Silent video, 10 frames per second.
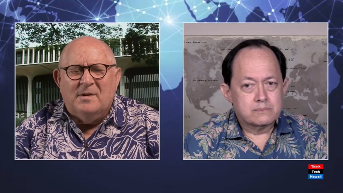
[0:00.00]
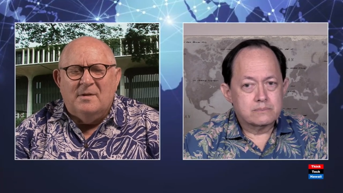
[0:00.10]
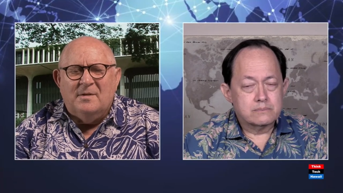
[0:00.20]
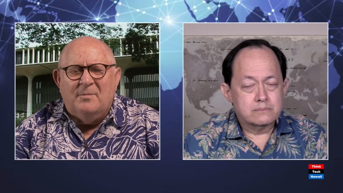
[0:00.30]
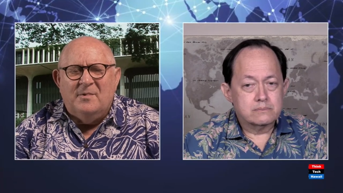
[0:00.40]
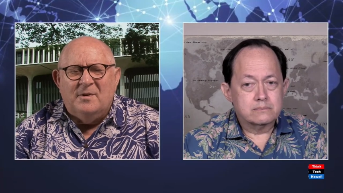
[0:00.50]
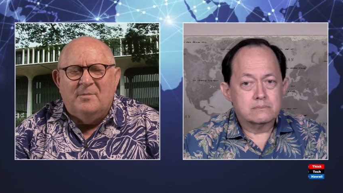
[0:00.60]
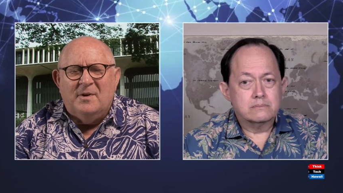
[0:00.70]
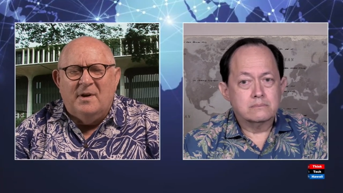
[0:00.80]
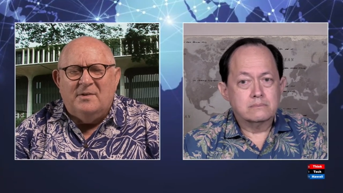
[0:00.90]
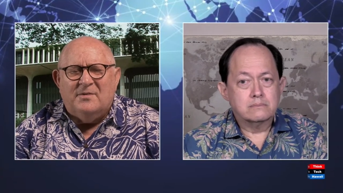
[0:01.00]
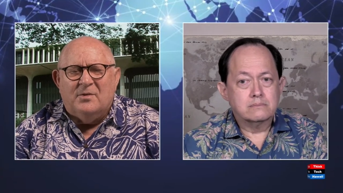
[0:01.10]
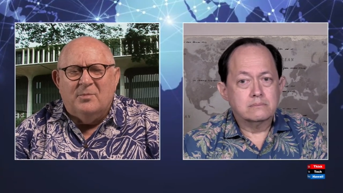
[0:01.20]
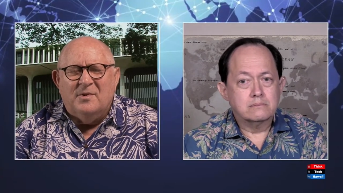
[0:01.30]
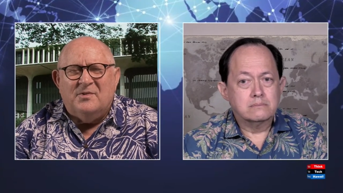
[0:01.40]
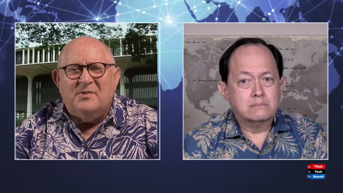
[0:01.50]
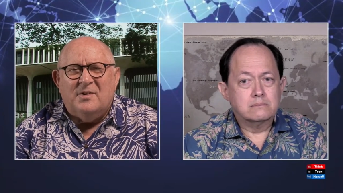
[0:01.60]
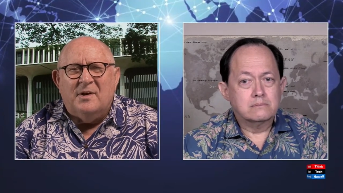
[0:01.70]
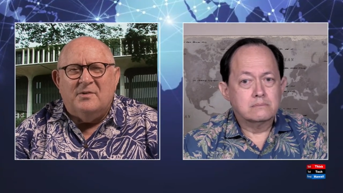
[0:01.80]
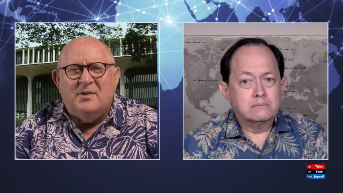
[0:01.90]
Speaker 1: uh, let me let me ask you: Has
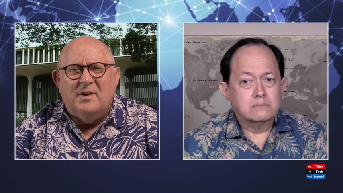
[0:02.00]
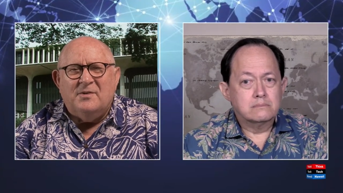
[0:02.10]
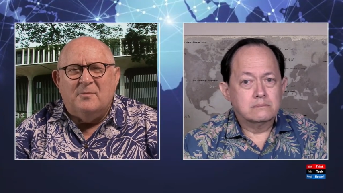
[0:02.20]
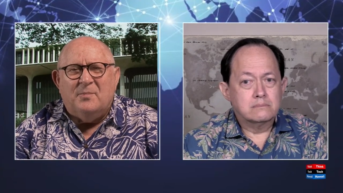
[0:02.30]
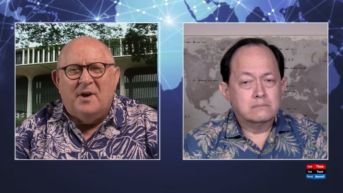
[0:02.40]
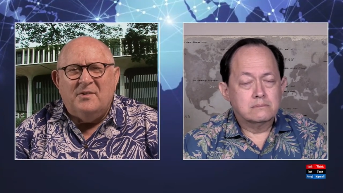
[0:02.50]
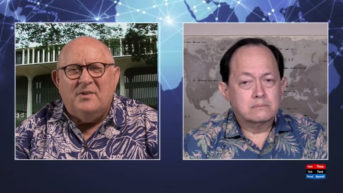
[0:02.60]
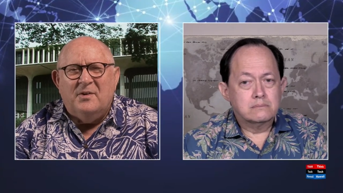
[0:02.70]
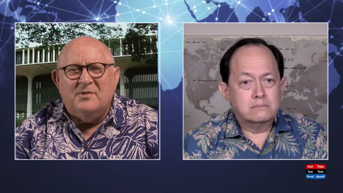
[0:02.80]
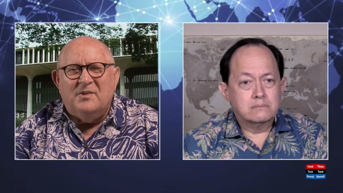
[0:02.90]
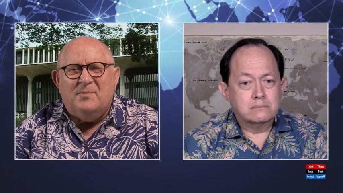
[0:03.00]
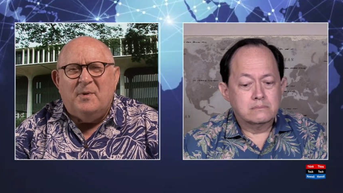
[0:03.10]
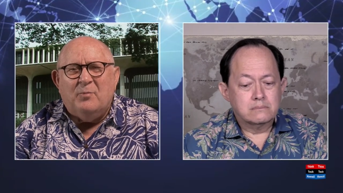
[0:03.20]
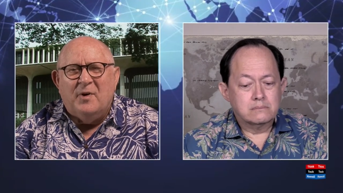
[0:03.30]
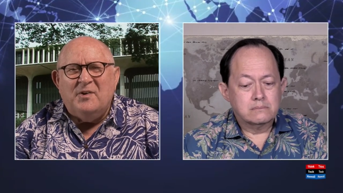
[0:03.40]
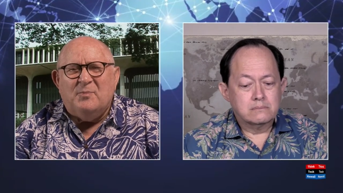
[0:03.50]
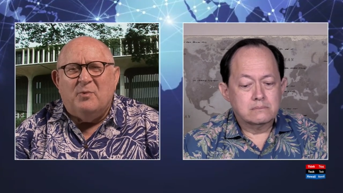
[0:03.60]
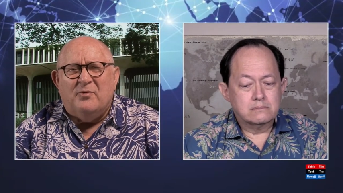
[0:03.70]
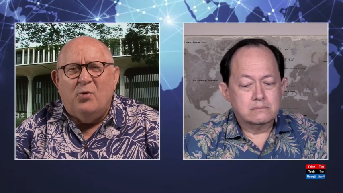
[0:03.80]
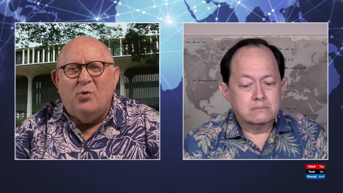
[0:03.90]
this got a chance of passing? Because it's been raised
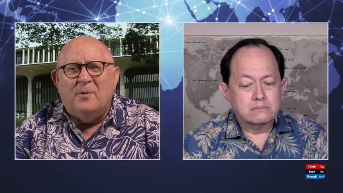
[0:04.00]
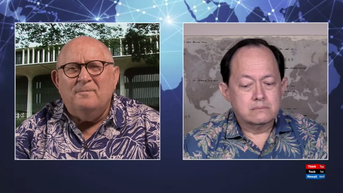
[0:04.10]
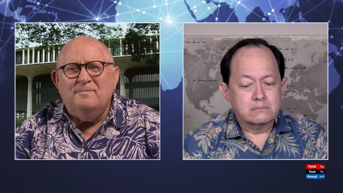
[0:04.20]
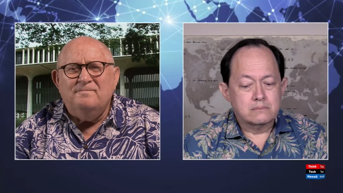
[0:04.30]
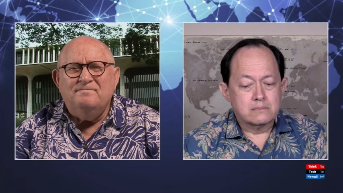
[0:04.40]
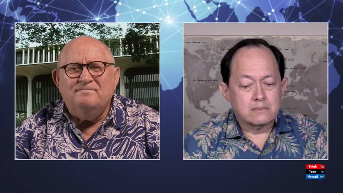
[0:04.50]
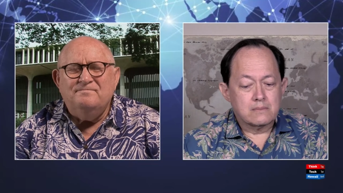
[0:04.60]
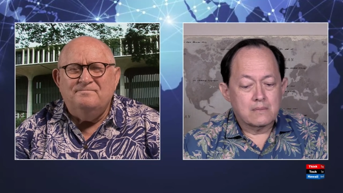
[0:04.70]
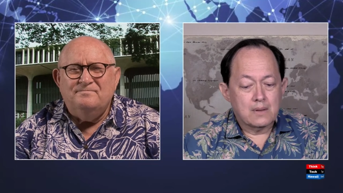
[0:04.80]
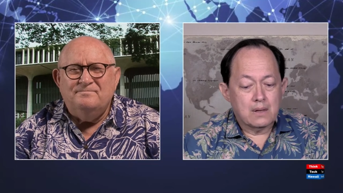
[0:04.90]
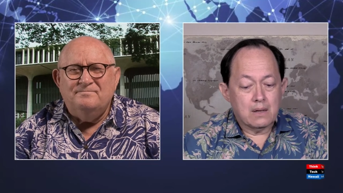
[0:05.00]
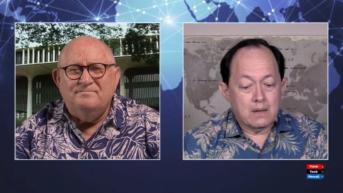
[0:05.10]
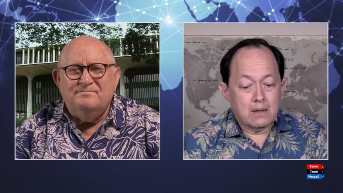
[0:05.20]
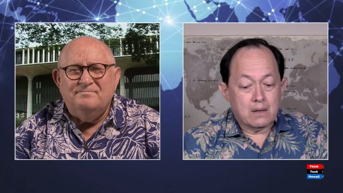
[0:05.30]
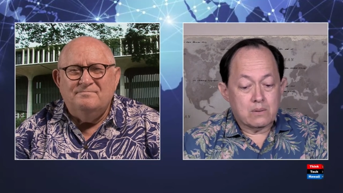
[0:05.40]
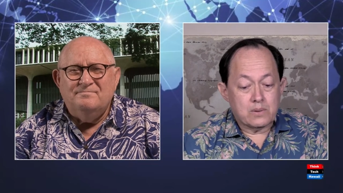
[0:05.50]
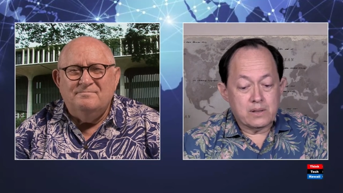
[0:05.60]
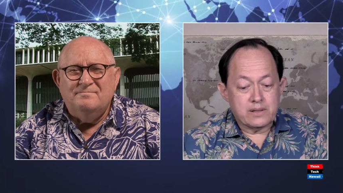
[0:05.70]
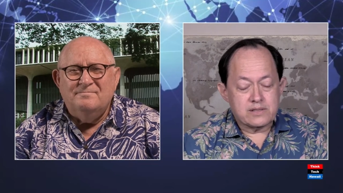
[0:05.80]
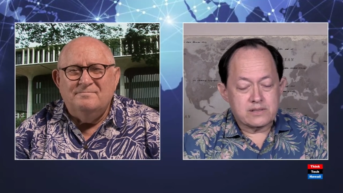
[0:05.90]
before.
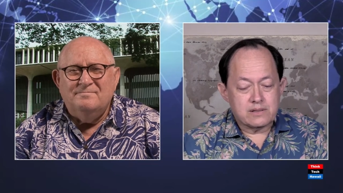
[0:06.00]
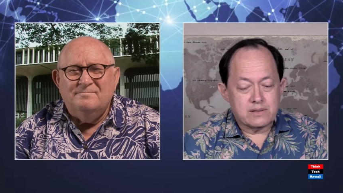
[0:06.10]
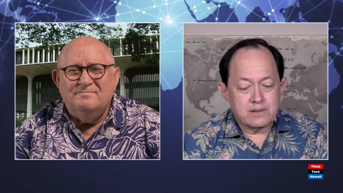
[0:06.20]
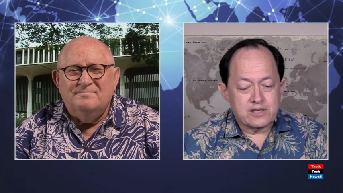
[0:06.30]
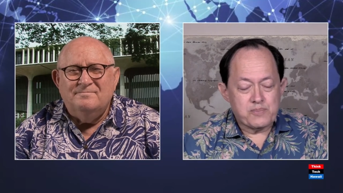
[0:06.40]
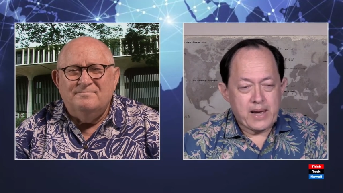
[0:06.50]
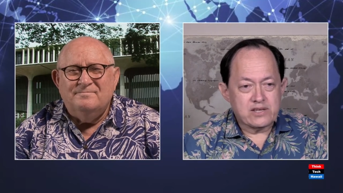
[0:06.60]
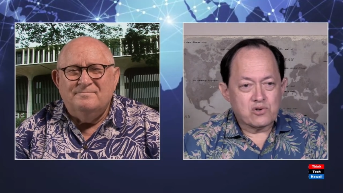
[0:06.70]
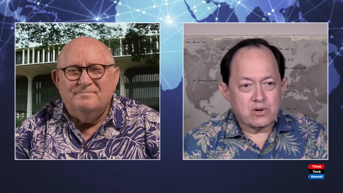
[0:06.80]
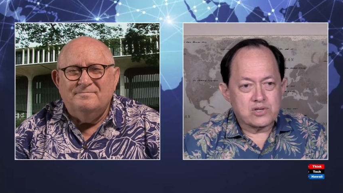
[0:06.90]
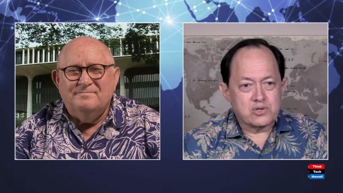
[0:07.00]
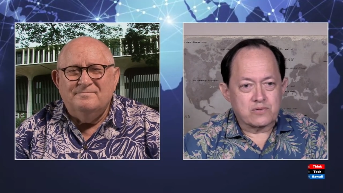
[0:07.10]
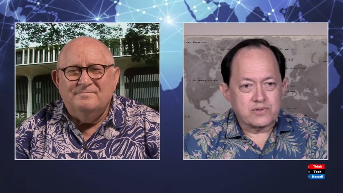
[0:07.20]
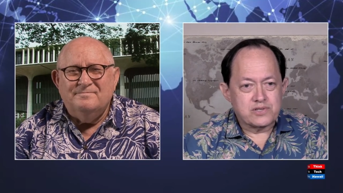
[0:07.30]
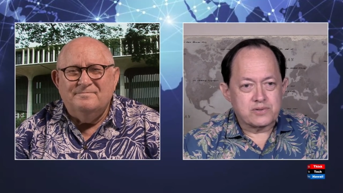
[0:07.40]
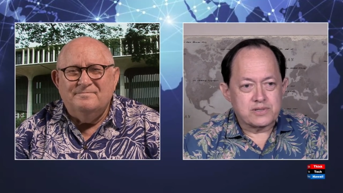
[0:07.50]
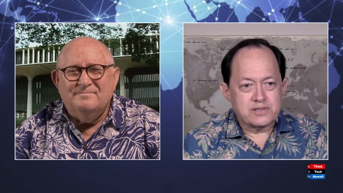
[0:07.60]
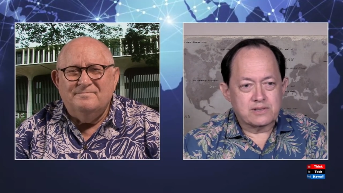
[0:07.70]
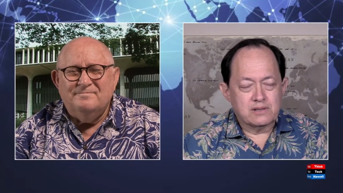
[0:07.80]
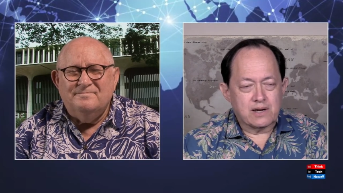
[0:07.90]
Speaker 2: Well, it's uh, it's past crossover, so it's
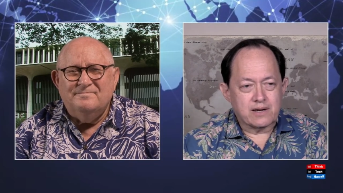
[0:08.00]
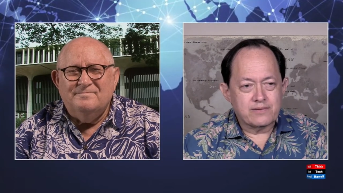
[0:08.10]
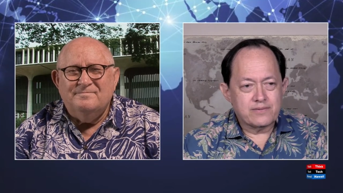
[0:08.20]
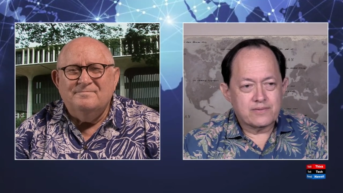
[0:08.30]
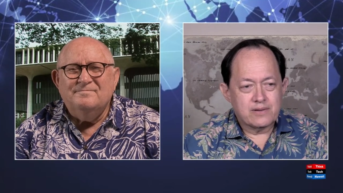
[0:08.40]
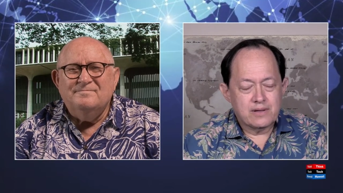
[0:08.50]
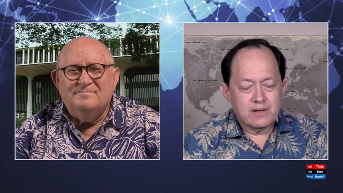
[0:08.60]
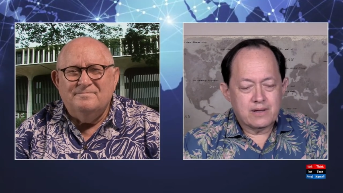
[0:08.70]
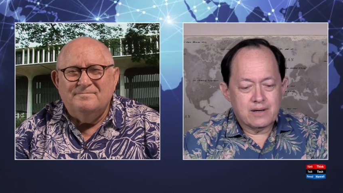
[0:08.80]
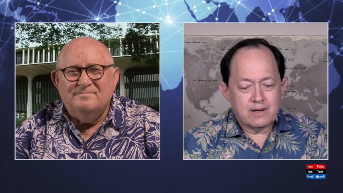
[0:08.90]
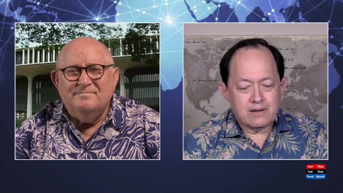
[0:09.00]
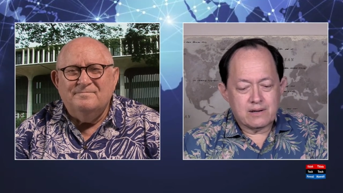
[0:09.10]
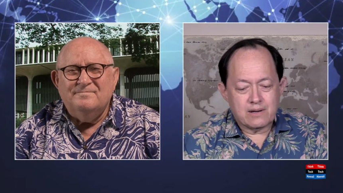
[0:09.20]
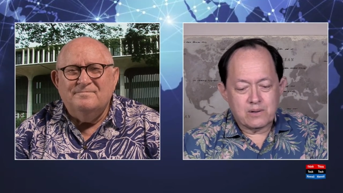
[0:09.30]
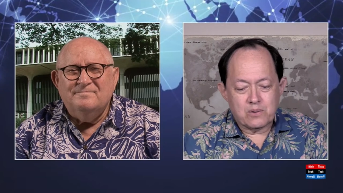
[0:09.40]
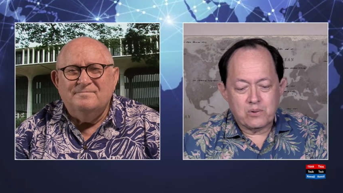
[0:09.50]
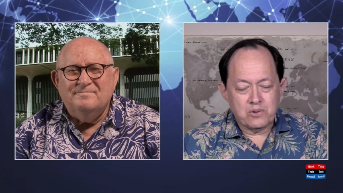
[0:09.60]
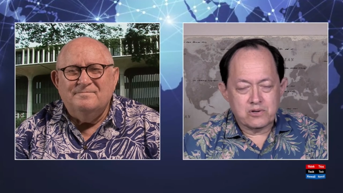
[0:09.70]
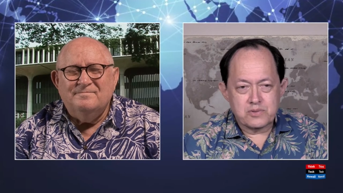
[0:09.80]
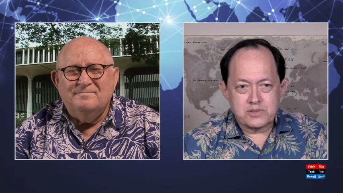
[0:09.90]
still alive. Uh,
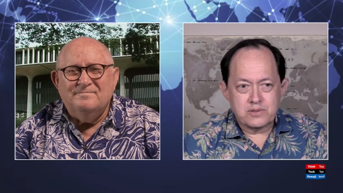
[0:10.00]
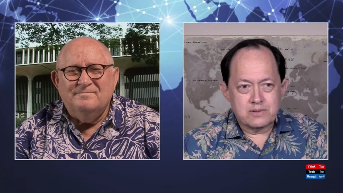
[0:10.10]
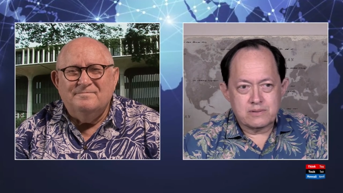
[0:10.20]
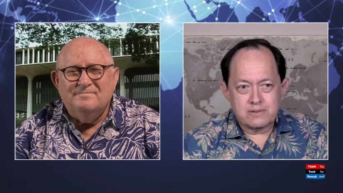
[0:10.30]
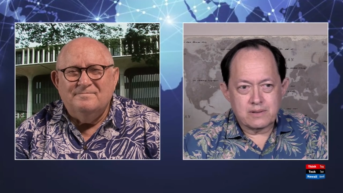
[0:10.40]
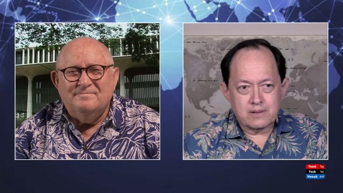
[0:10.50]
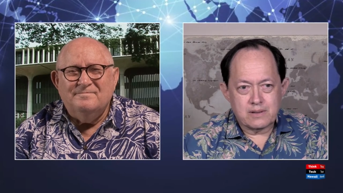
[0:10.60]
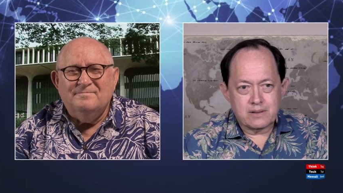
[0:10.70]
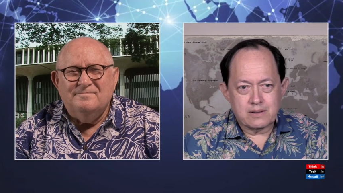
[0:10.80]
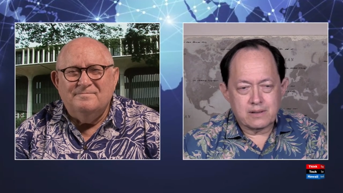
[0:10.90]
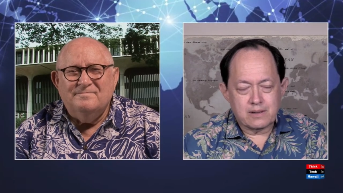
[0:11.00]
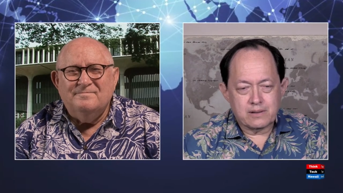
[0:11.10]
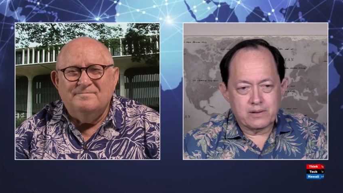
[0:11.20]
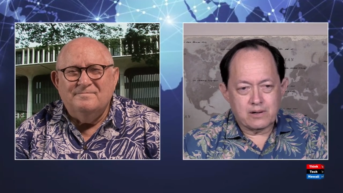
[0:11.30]
who knows what's going to you know